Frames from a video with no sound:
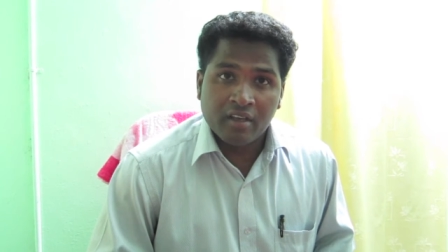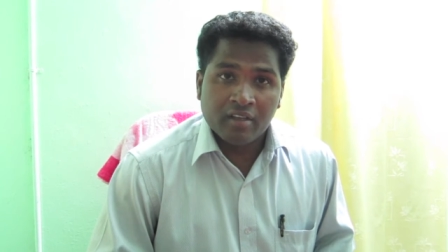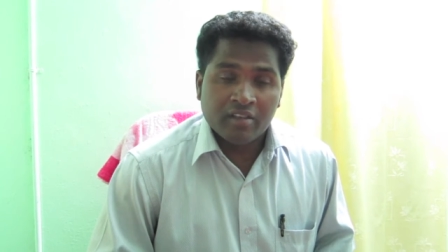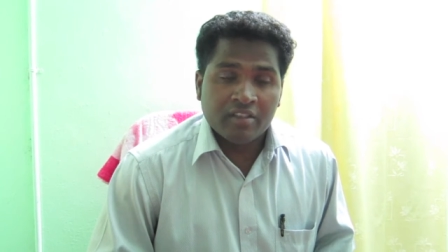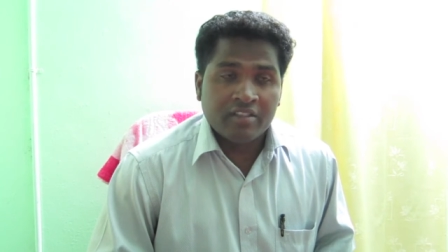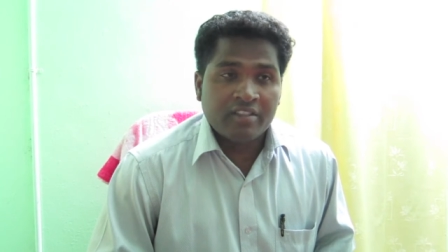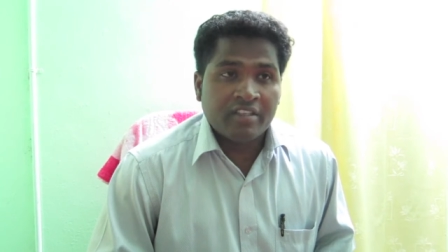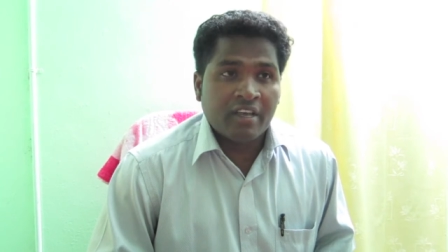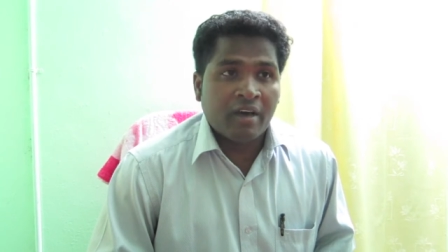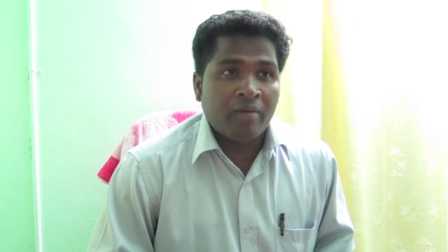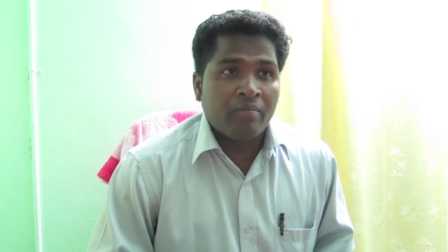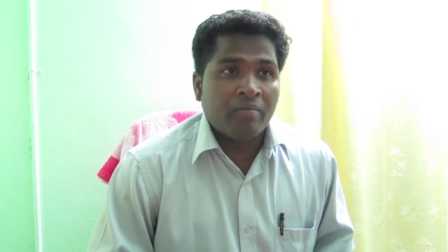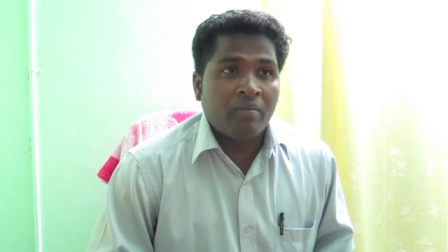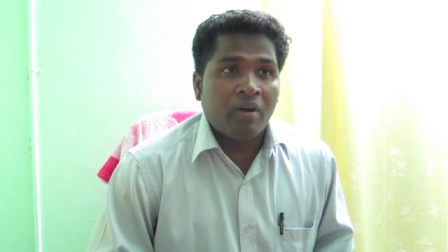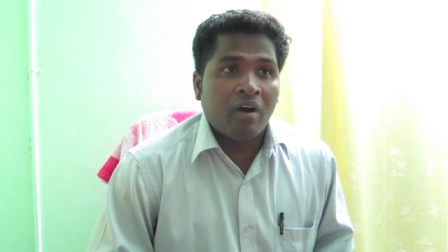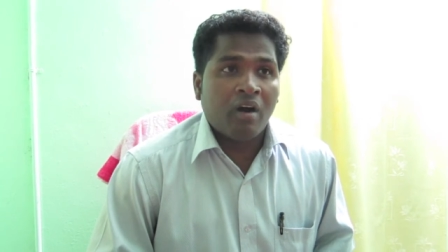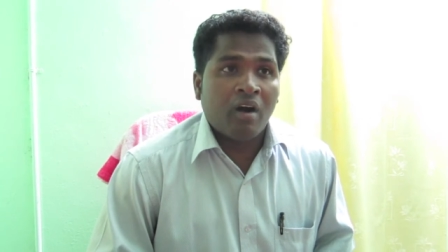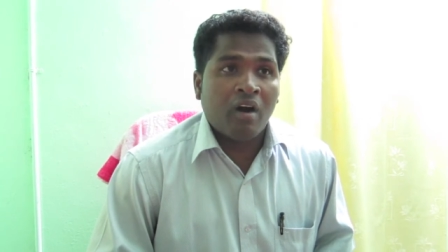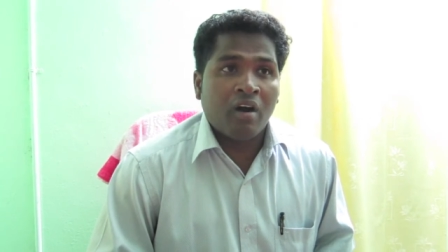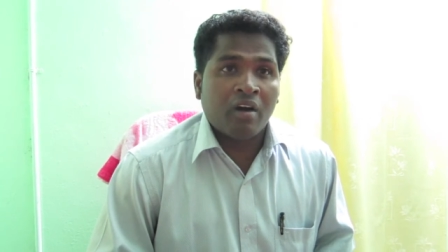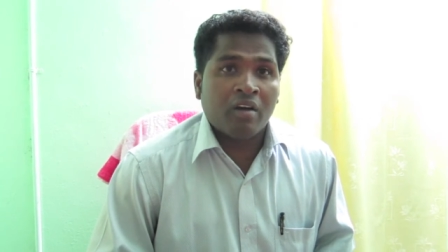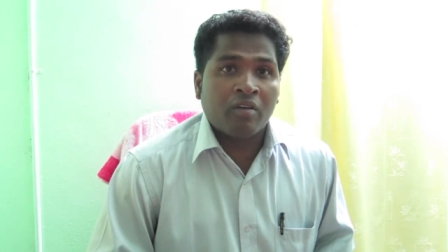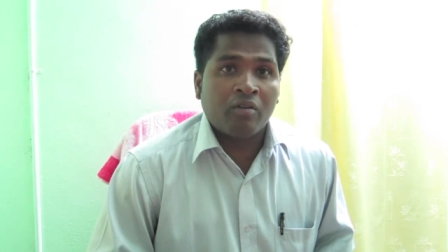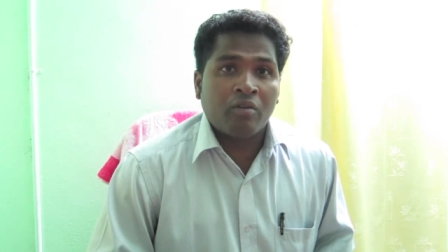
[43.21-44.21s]
Some
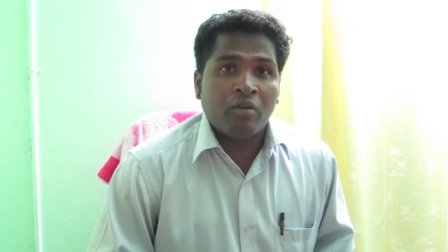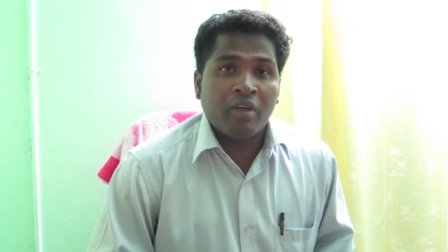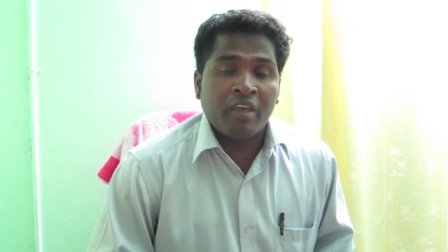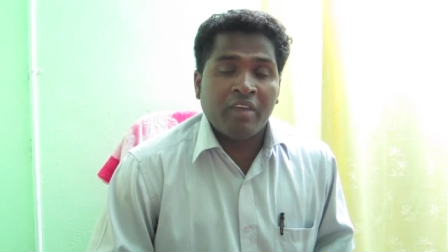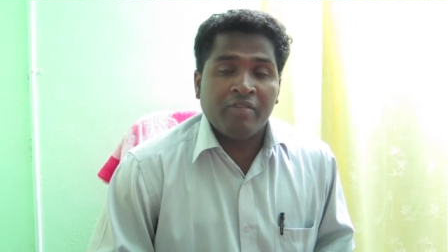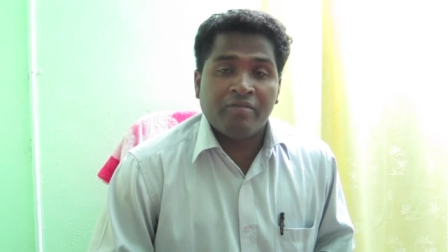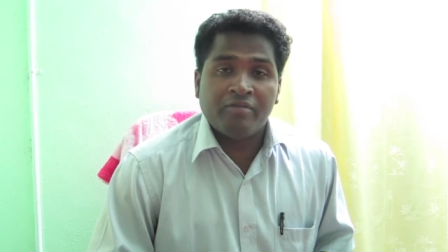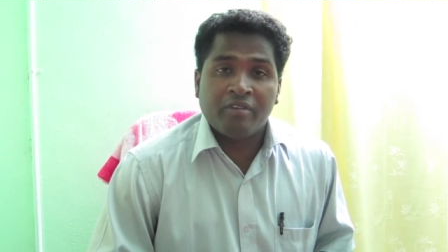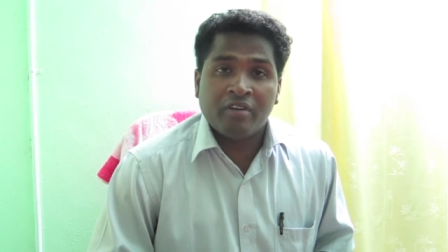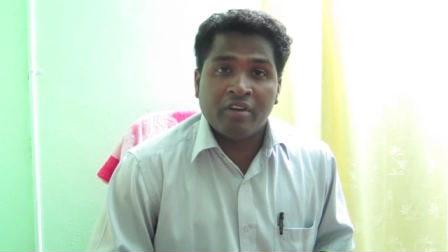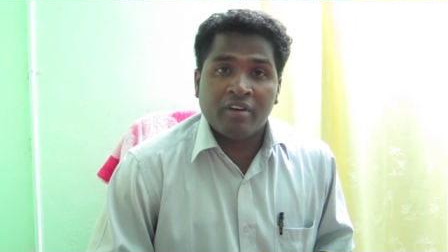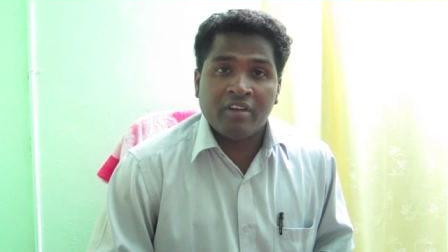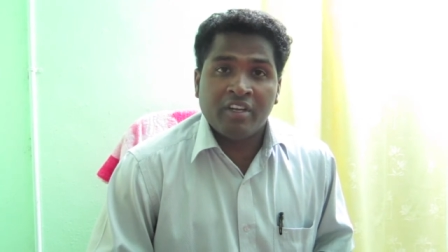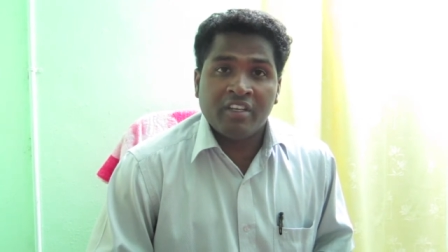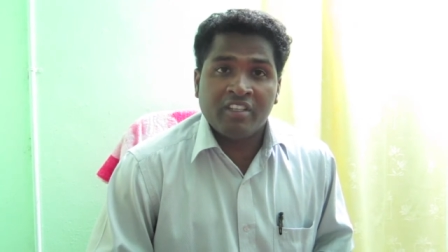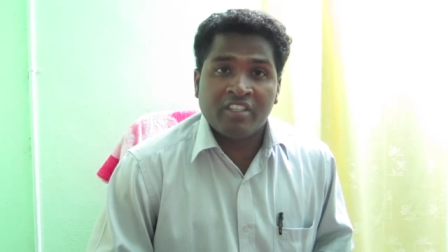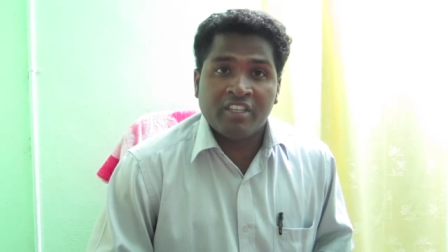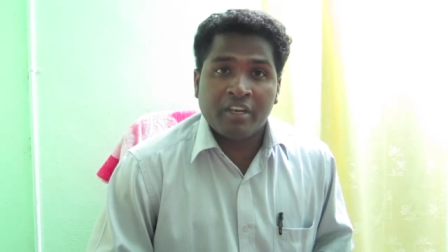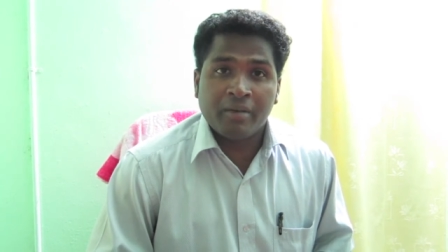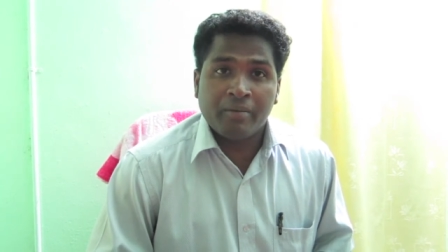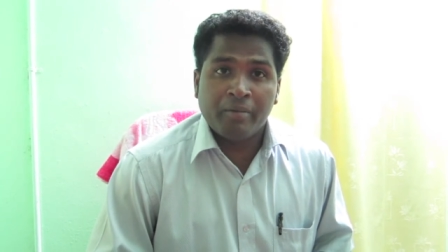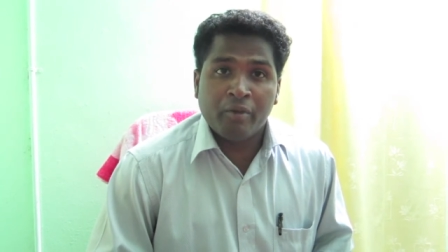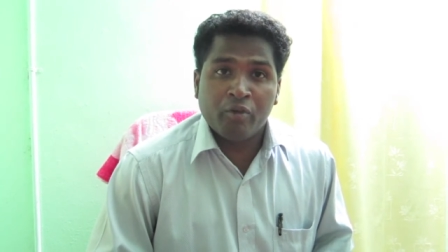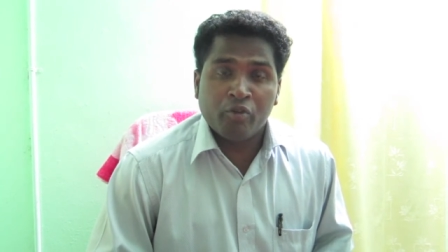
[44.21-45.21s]
are going for
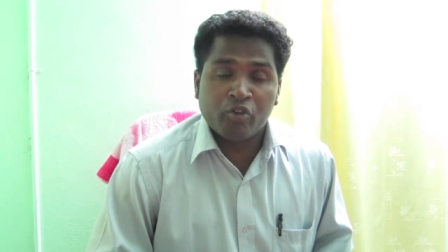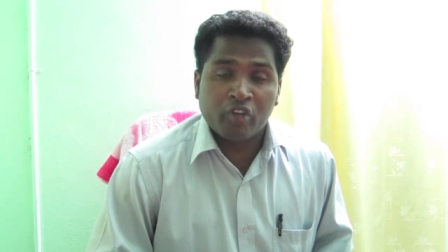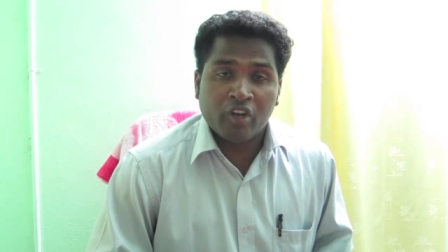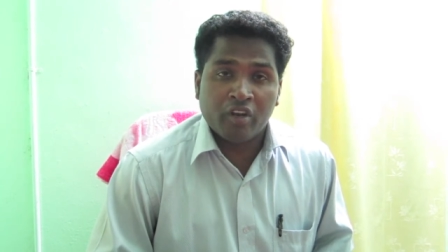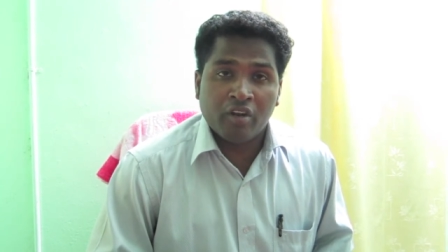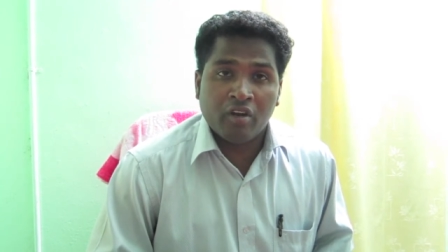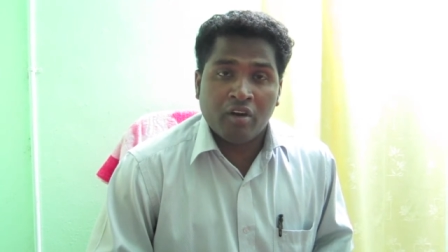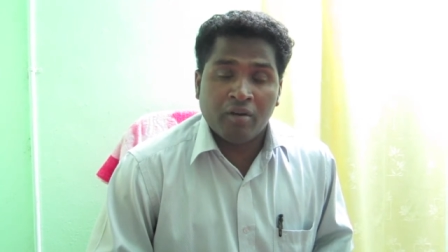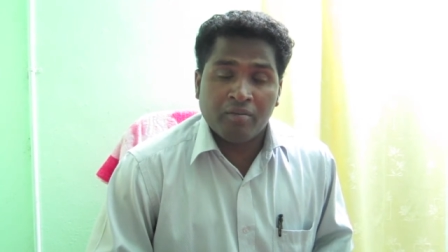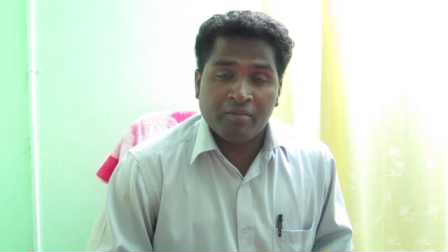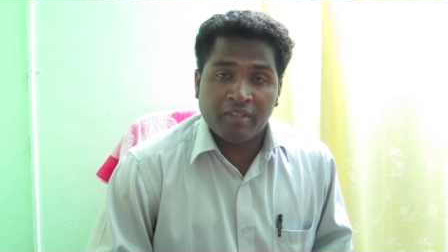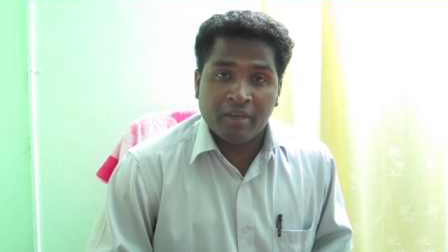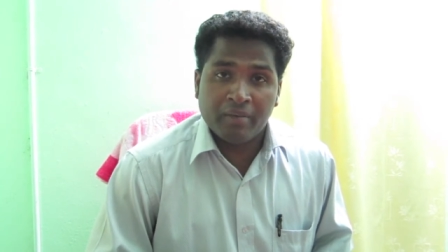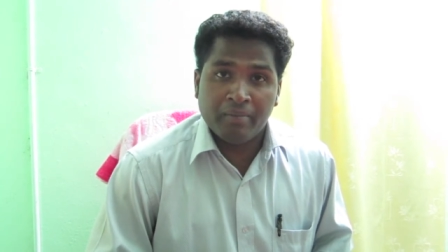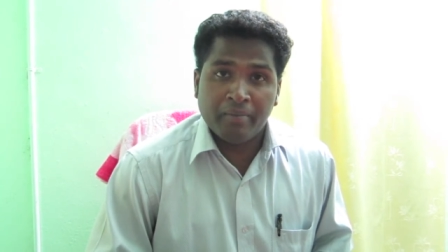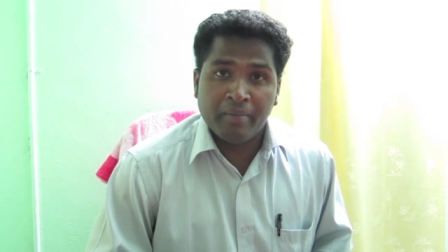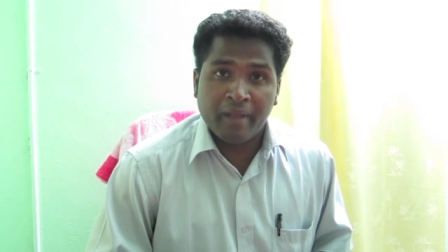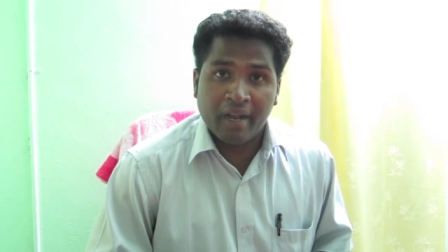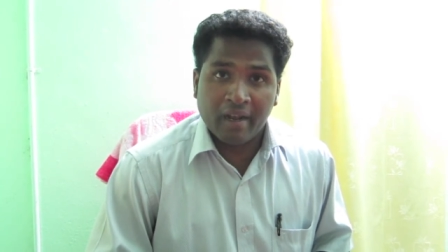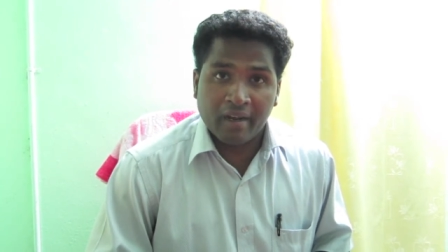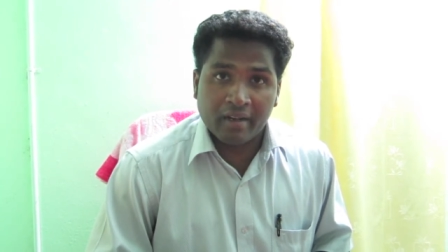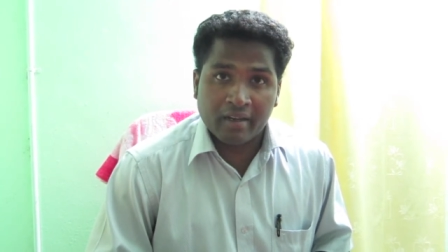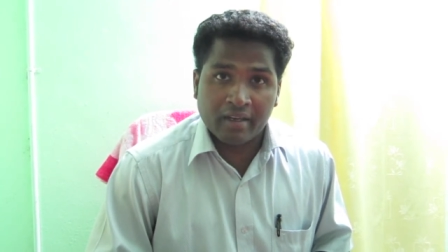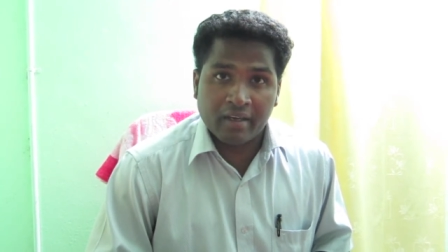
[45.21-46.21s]
distribution of the
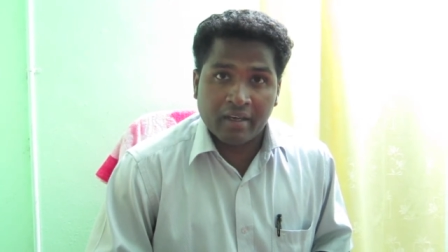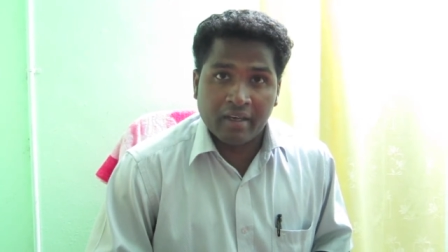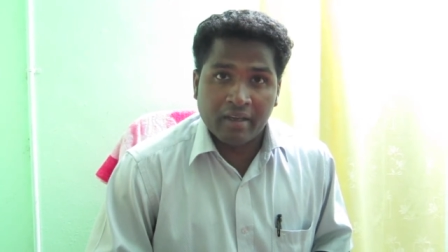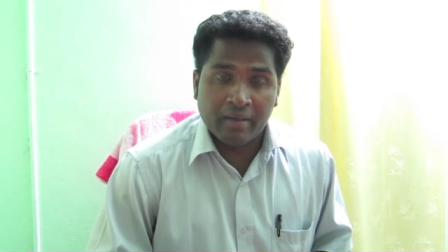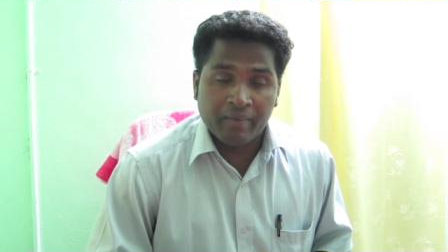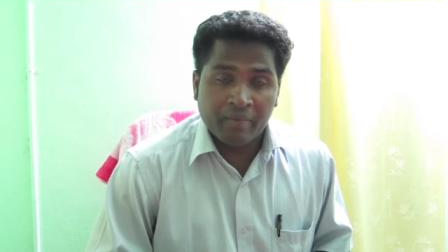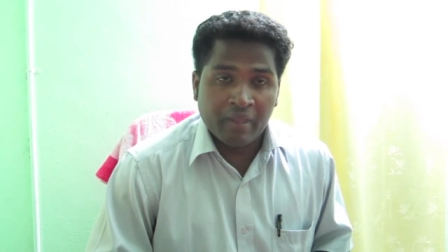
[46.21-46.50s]
milk.